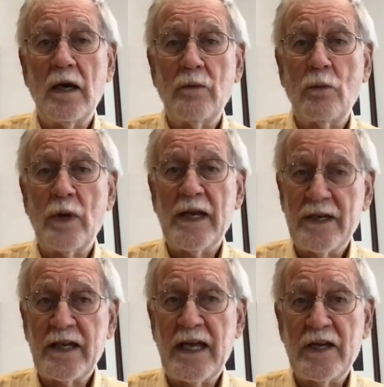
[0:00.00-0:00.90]
we
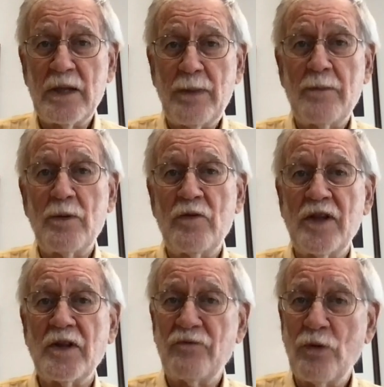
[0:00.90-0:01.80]
indicate in the paper that
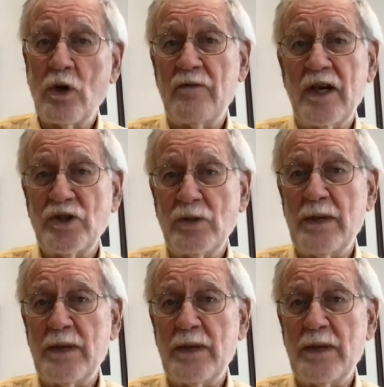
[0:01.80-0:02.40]
the four of us should